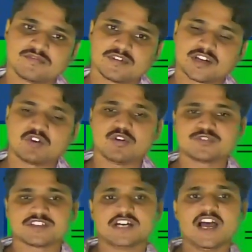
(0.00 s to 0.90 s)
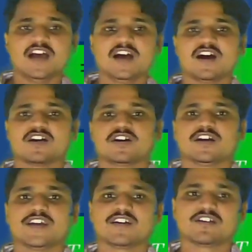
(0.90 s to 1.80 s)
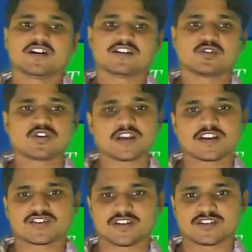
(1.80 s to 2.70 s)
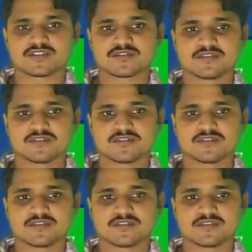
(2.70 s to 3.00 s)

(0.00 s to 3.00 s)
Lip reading: 10 ohms is the total resistance.